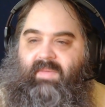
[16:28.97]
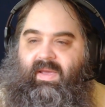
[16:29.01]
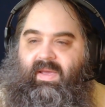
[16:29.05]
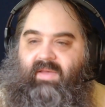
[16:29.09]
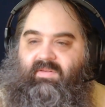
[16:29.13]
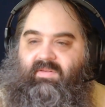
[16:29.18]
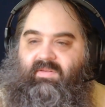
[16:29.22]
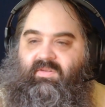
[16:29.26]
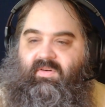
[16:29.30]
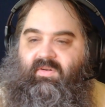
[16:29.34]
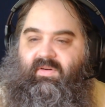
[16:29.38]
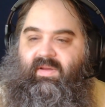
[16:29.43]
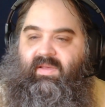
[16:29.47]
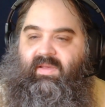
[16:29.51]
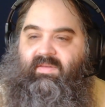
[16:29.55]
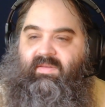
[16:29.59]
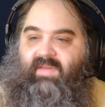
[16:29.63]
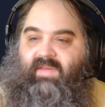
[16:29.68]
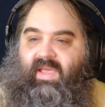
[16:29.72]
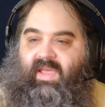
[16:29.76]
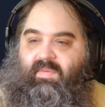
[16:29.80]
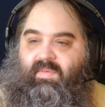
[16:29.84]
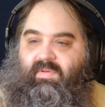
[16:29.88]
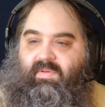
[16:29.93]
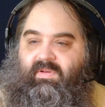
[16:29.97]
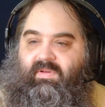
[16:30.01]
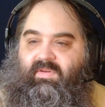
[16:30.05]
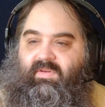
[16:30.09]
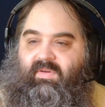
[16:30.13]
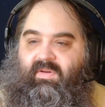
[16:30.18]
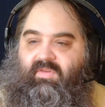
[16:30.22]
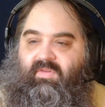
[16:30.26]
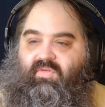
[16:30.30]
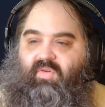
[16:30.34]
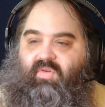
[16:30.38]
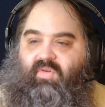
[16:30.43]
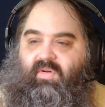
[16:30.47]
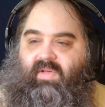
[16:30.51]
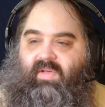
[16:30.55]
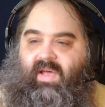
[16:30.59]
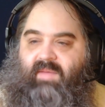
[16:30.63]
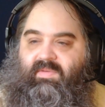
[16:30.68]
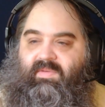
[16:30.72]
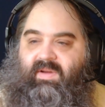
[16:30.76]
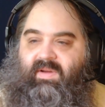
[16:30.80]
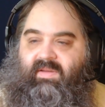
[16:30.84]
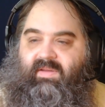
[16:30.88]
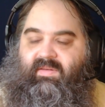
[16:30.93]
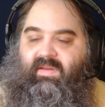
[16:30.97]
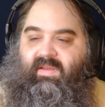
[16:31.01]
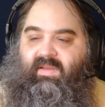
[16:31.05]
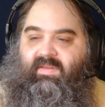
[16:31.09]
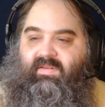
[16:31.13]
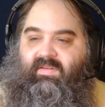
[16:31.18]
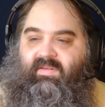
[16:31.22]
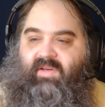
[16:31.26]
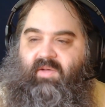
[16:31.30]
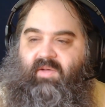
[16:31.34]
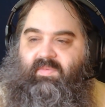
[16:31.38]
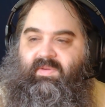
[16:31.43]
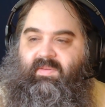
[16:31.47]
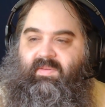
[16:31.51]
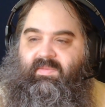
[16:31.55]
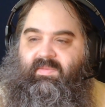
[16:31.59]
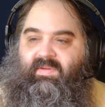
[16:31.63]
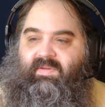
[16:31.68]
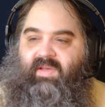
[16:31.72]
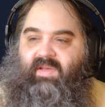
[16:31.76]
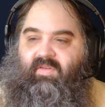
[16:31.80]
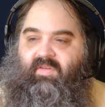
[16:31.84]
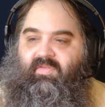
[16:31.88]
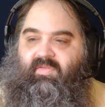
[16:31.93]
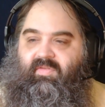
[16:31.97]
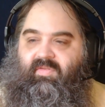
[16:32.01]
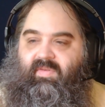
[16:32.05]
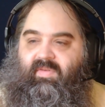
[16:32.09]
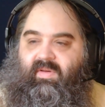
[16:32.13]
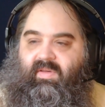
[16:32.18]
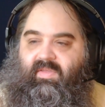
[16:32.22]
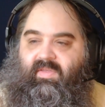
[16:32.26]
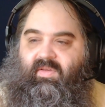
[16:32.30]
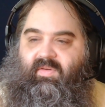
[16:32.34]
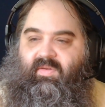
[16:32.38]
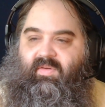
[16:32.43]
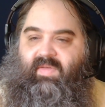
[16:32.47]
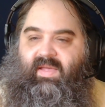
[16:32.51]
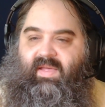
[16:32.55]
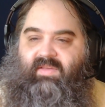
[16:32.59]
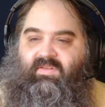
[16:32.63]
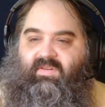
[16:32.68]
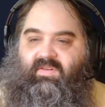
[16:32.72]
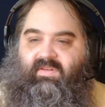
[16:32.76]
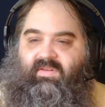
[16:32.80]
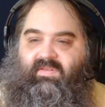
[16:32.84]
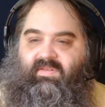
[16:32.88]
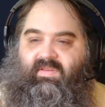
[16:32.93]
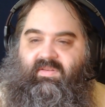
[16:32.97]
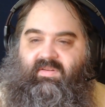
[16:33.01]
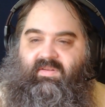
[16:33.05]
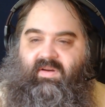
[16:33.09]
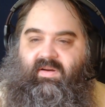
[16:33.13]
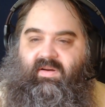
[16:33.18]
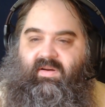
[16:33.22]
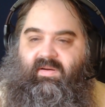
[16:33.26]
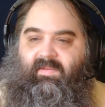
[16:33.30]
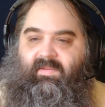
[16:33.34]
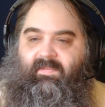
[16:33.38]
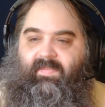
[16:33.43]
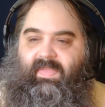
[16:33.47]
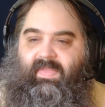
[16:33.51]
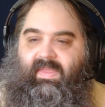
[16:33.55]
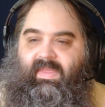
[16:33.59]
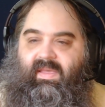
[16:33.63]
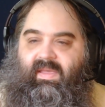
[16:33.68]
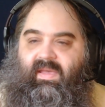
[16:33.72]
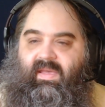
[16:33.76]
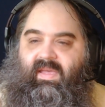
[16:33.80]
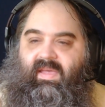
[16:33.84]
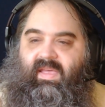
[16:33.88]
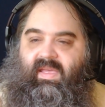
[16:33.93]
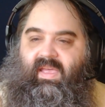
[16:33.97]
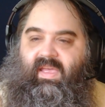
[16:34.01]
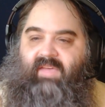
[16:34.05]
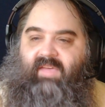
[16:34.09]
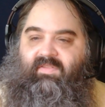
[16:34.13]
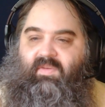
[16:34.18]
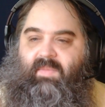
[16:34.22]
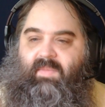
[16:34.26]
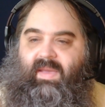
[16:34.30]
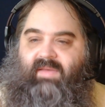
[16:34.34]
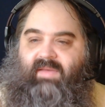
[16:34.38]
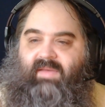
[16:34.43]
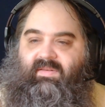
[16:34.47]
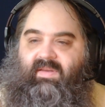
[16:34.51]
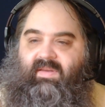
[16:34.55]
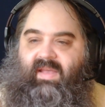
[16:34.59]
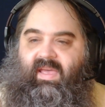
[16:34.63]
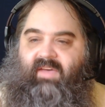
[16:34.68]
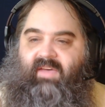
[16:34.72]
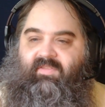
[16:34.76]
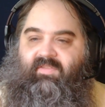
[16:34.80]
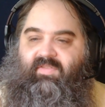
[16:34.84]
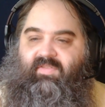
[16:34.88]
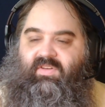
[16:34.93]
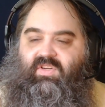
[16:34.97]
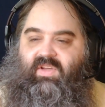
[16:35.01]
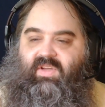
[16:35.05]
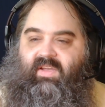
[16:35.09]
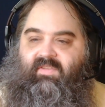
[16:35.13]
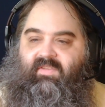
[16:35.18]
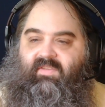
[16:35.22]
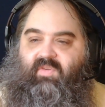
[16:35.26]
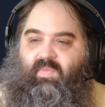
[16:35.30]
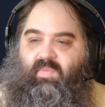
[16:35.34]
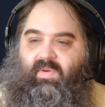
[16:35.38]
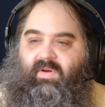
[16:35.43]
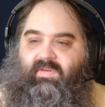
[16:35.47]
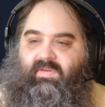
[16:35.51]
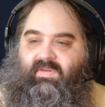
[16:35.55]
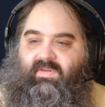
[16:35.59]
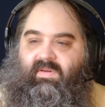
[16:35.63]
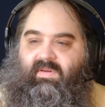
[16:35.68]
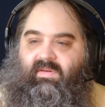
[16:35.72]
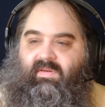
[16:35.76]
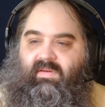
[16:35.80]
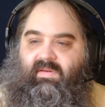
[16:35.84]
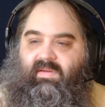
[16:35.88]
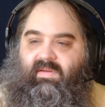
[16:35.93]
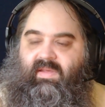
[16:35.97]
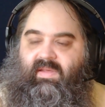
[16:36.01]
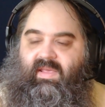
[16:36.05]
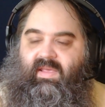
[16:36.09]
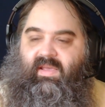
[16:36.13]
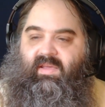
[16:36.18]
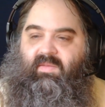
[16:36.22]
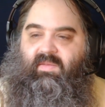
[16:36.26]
Master is able to control objects that he sculpts himself, though that's just the start. If he makes an effigy of a person, he